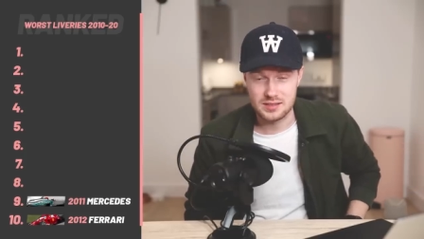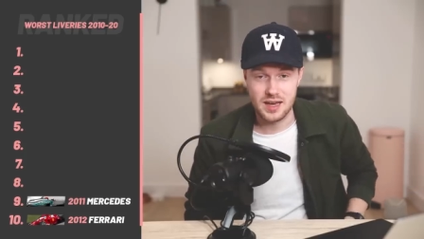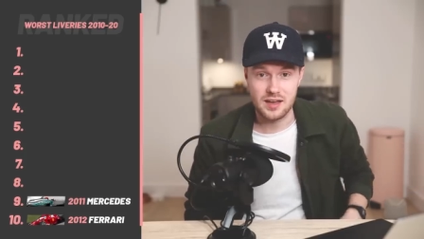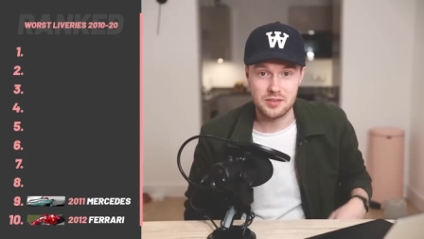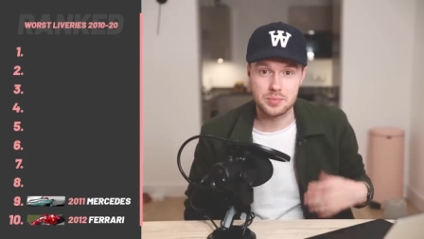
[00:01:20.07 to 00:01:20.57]

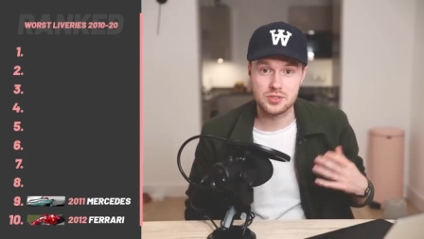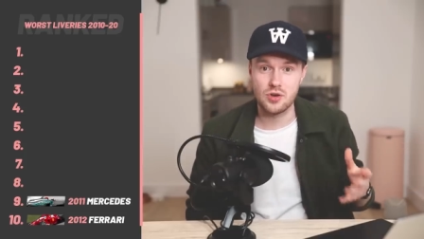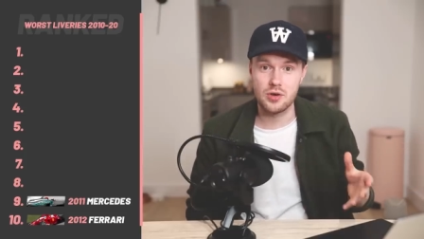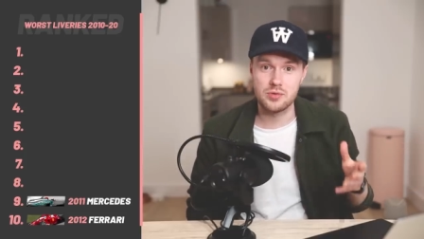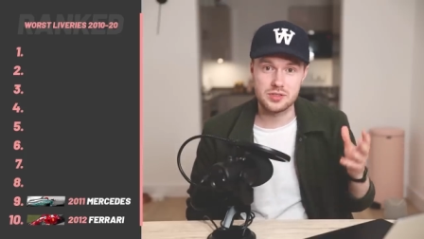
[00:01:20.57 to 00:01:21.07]
Now the
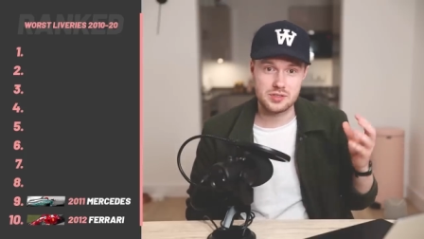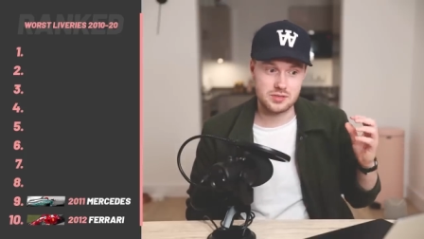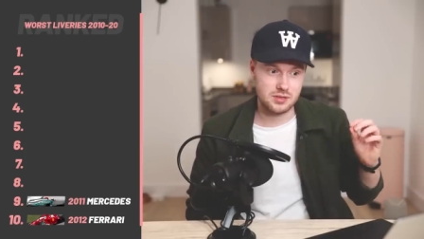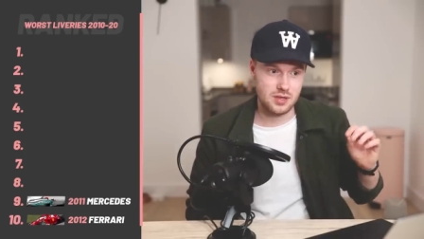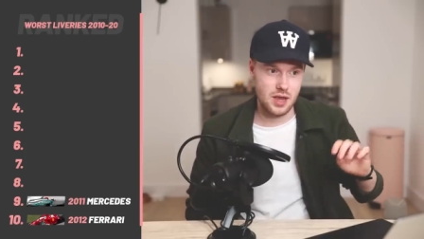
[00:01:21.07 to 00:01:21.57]

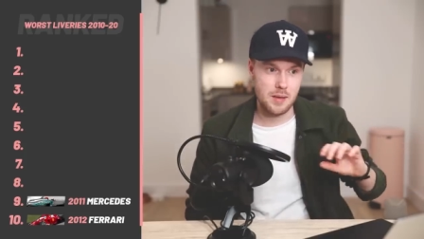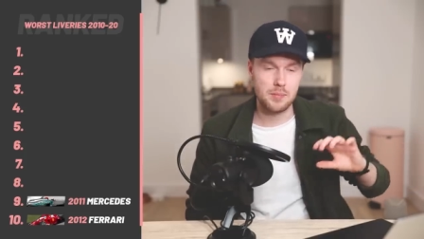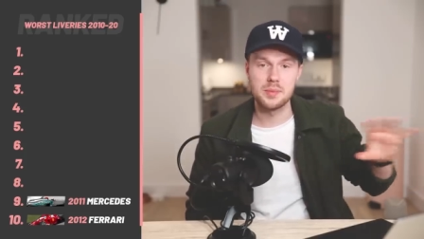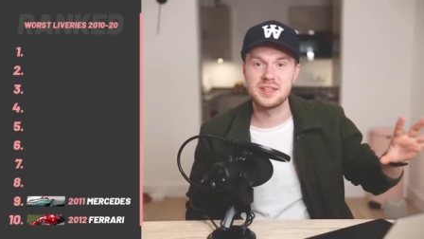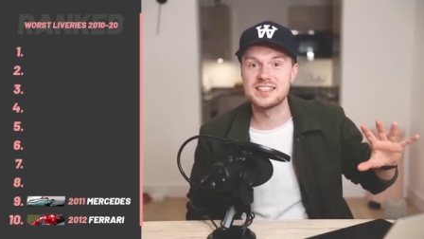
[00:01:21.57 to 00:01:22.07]
Petronas
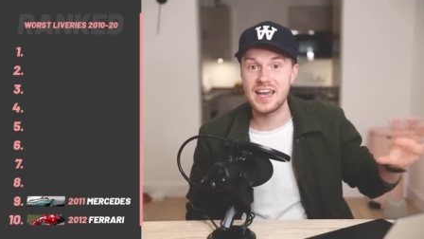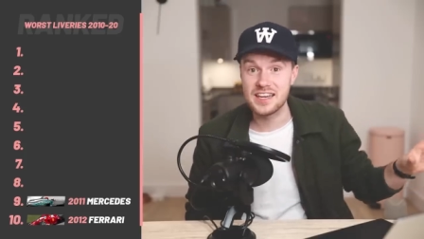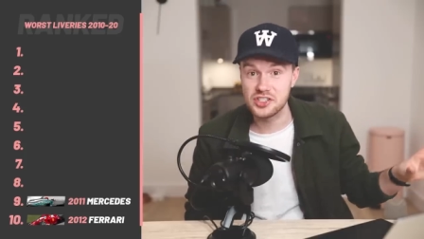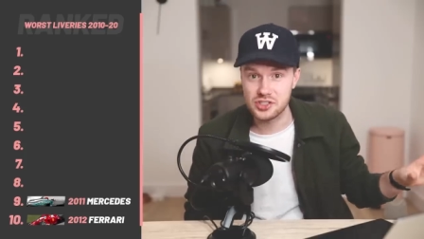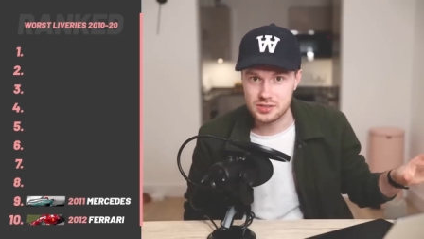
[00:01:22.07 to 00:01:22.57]

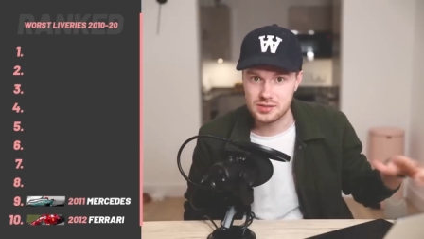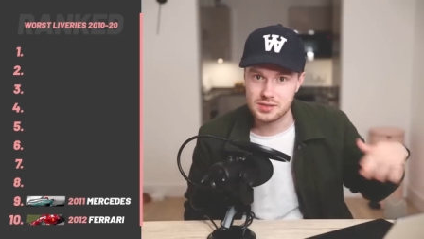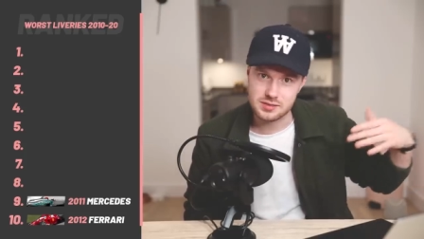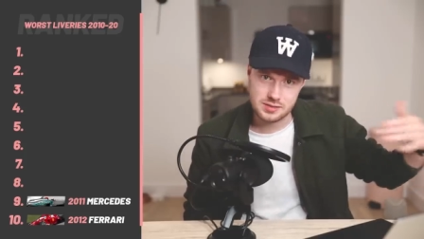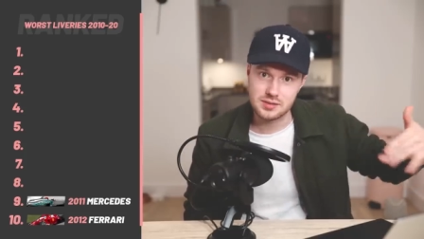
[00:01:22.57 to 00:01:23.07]
implementation
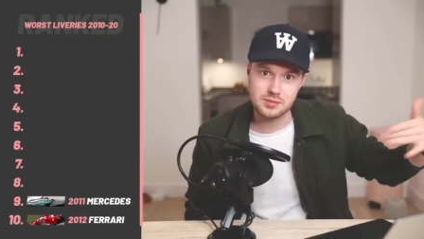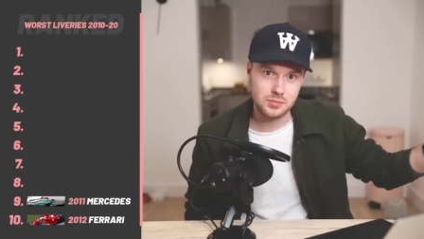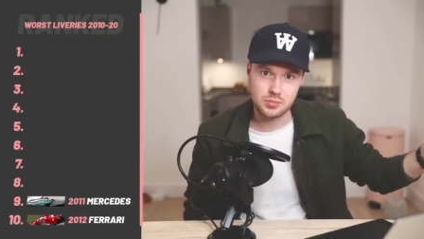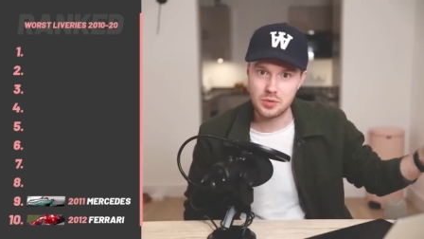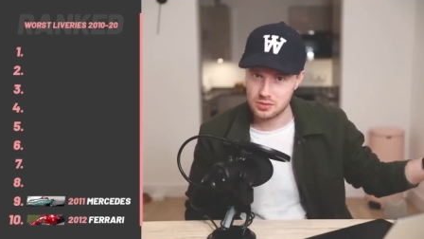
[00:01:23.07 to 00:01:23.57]
into the
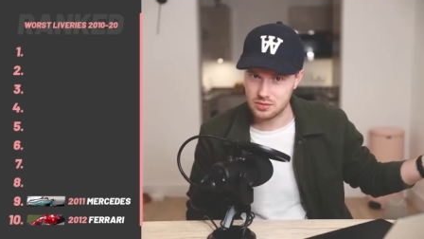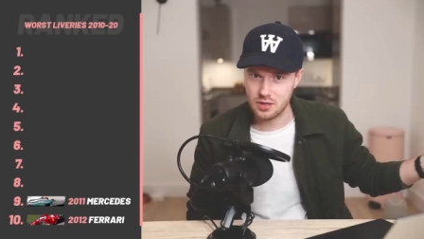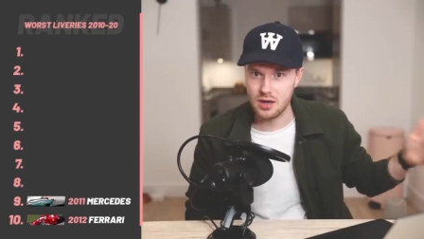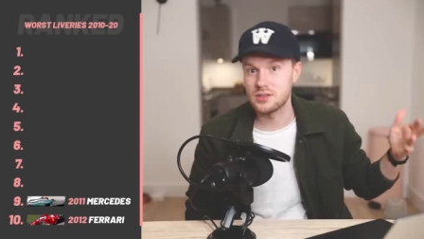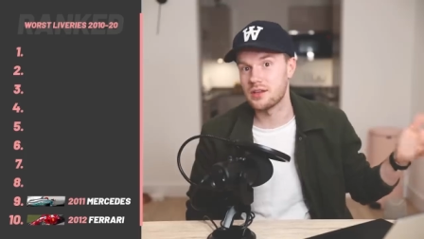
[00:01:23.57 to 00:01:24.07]
more modern
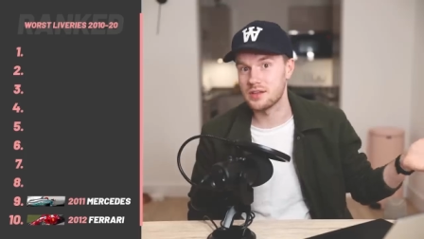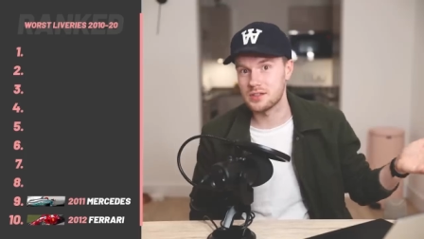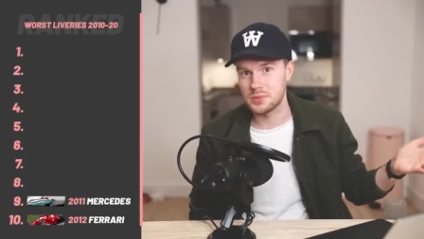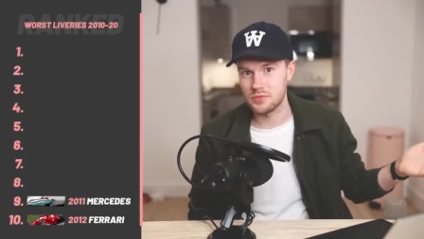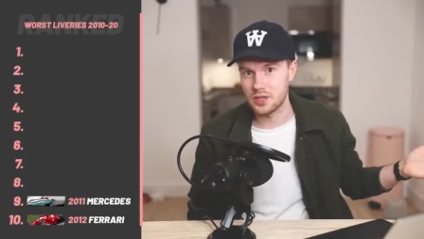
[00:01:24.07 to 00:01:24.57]
cars I think
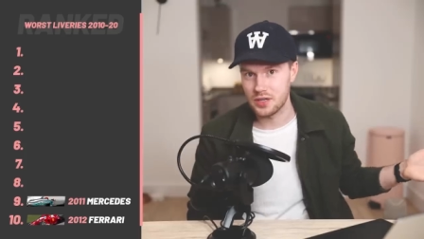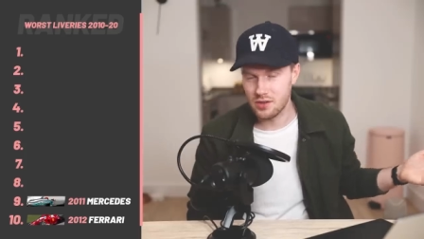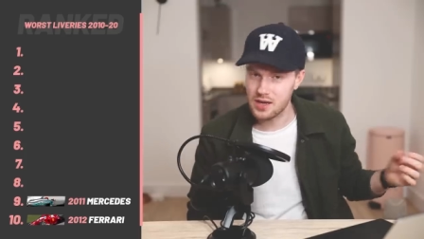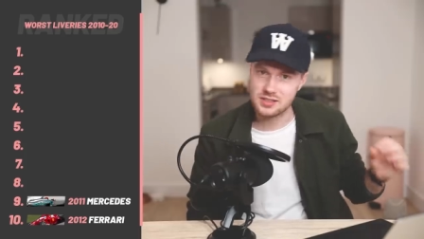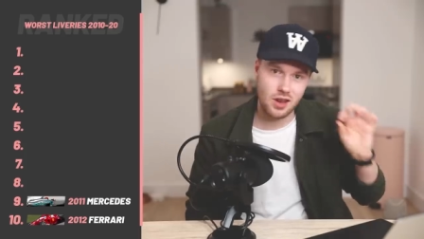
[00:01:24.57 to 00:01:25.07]
has been really
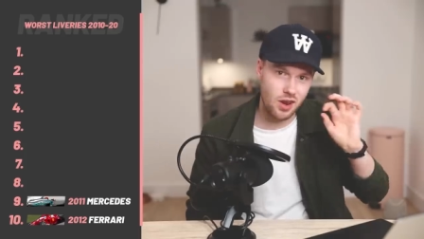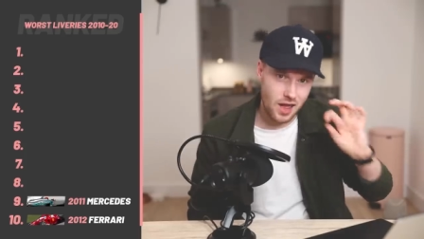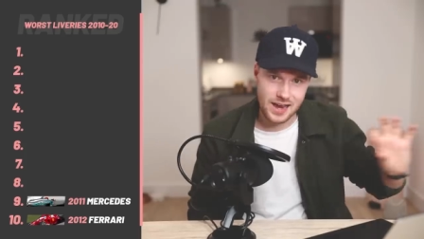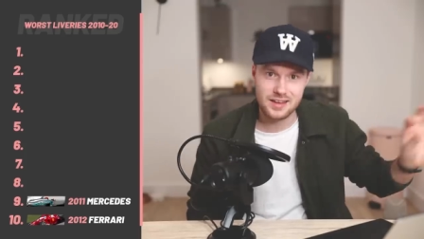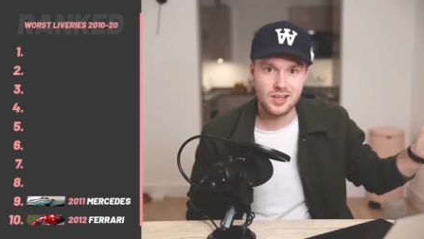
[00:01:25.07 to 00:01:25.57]
nice. I
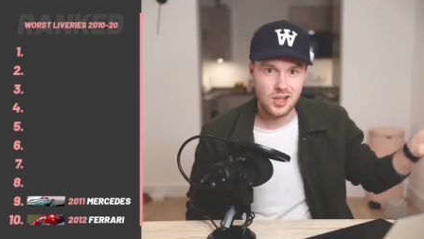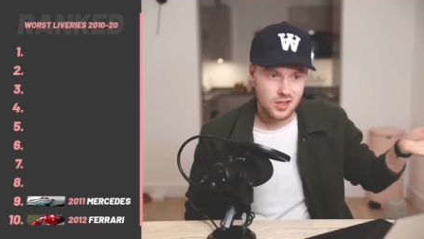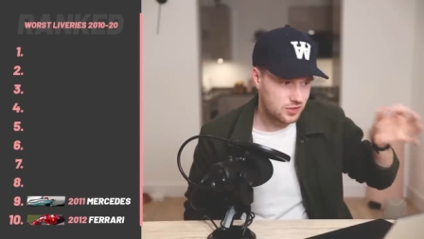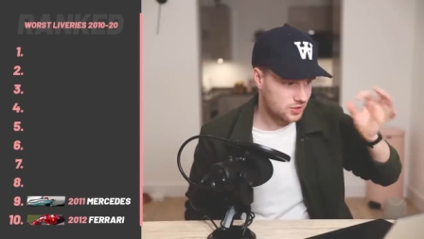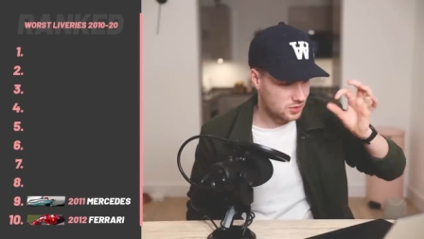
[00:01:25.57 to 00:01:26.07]
like
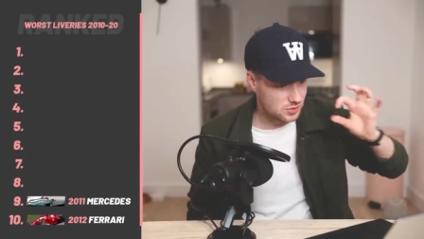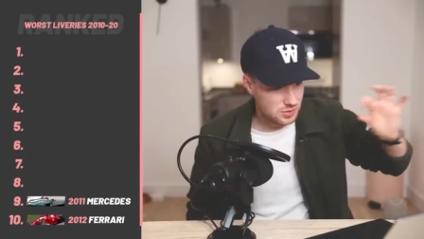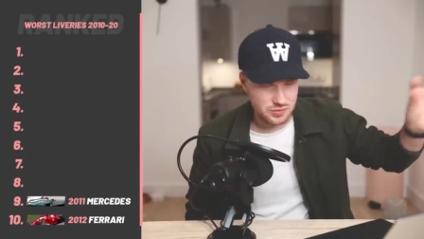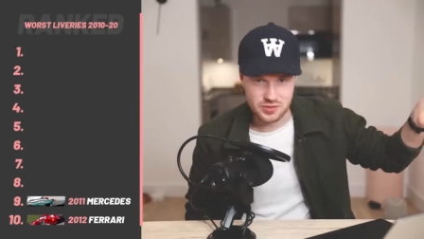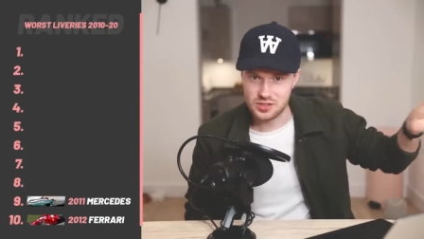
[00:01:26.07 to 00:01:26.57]
the
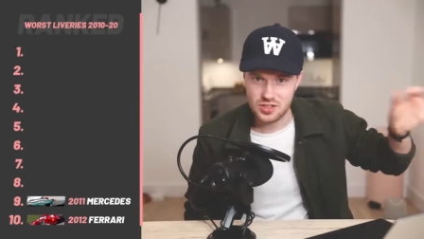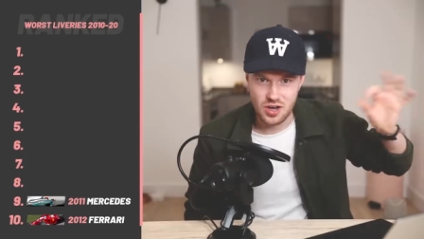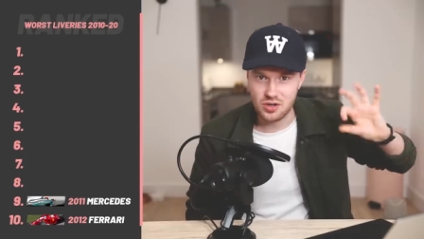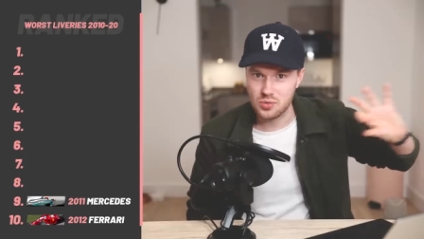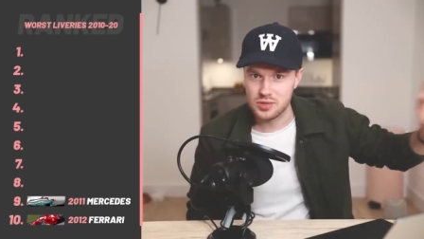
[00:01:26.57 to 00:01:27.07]
use of the
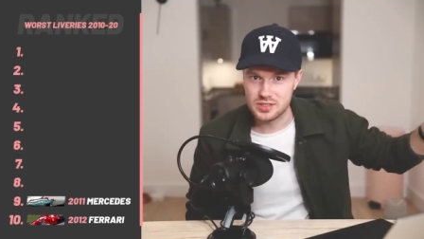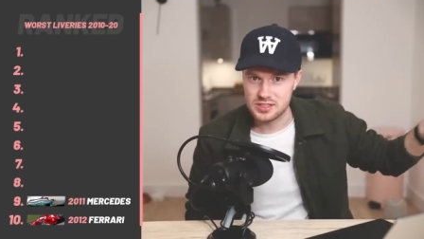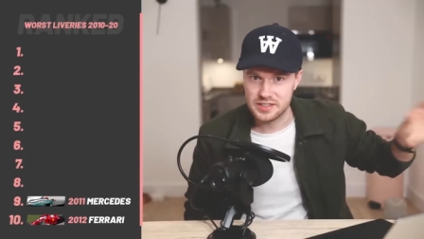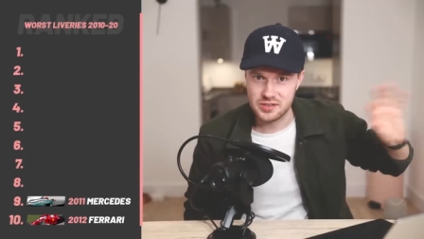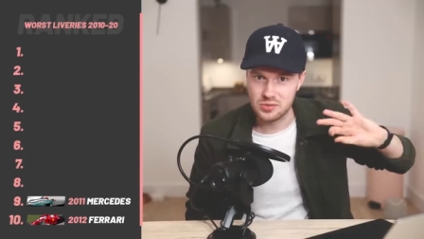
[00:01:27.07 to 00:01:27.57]
turquoise,
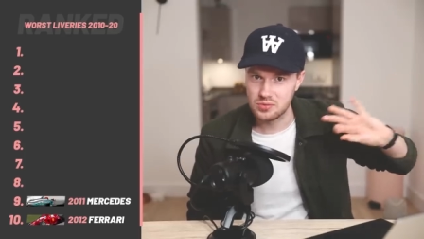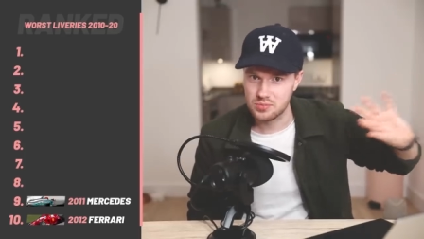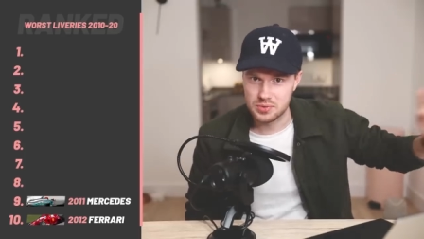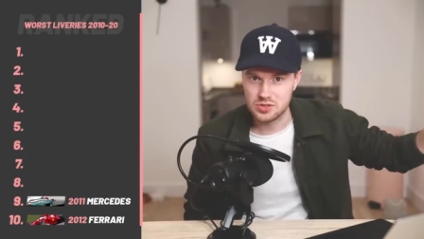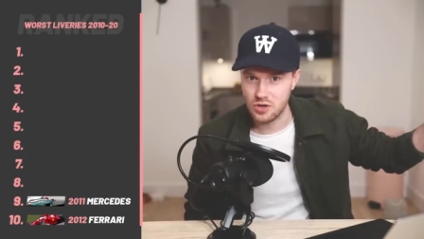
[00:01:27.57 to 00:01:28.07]
teal,
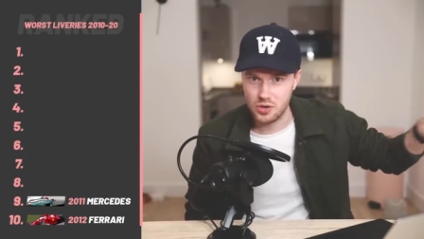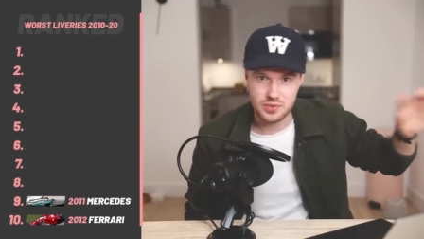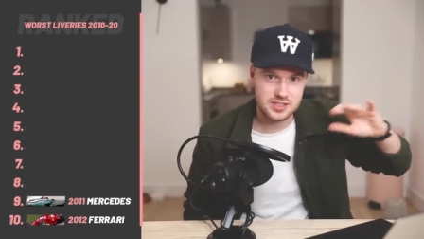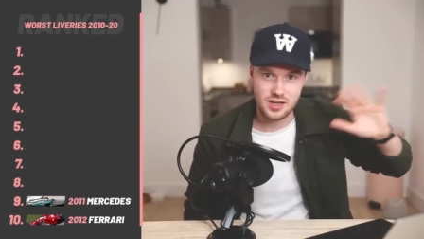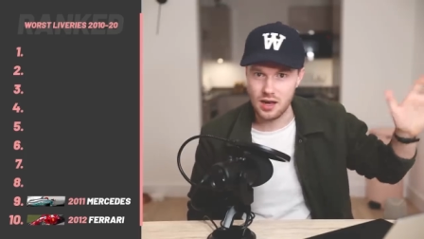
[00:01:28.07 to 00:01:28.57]

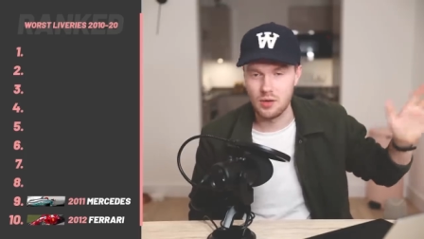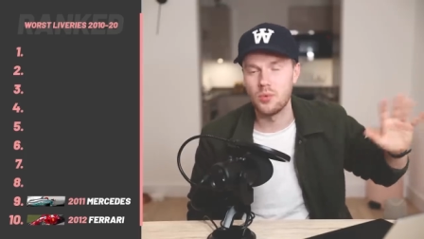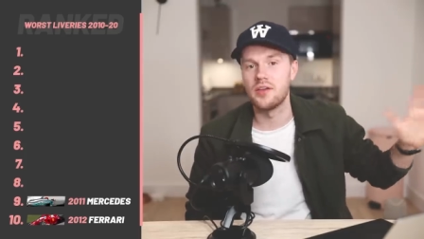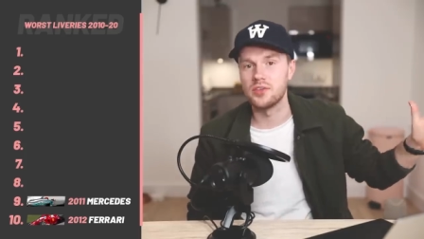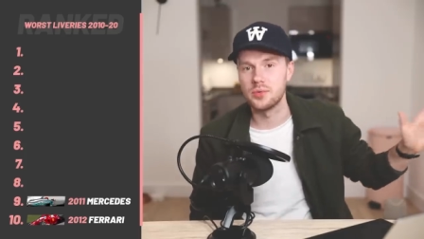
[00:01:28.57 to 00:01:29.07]
Petronas colour,
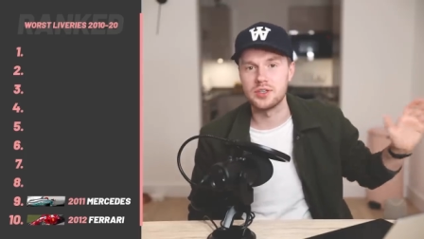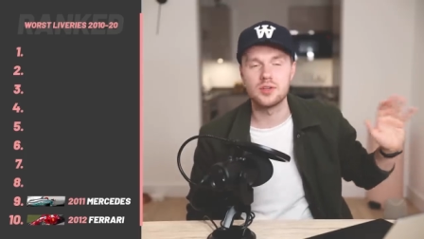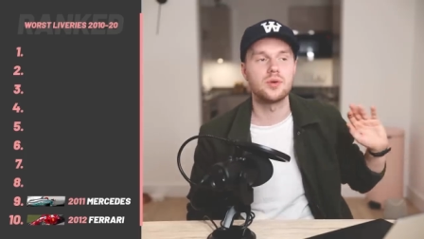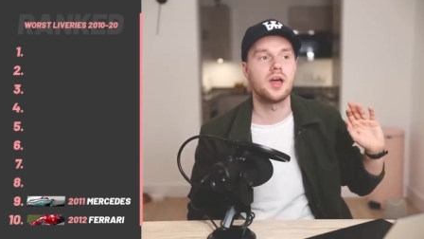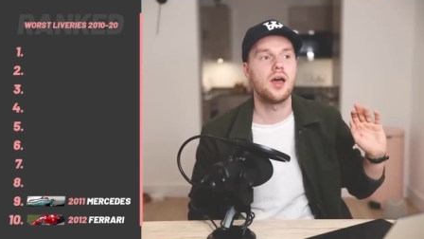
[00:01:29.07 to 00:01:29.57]
whatever you want to
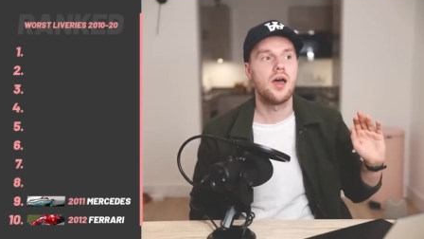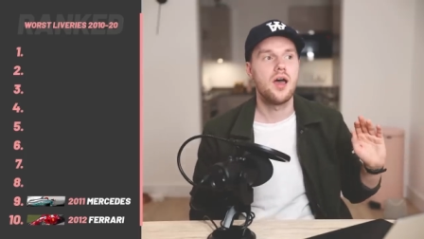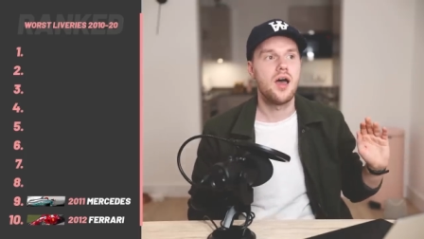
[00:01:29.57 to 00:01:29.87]
call it.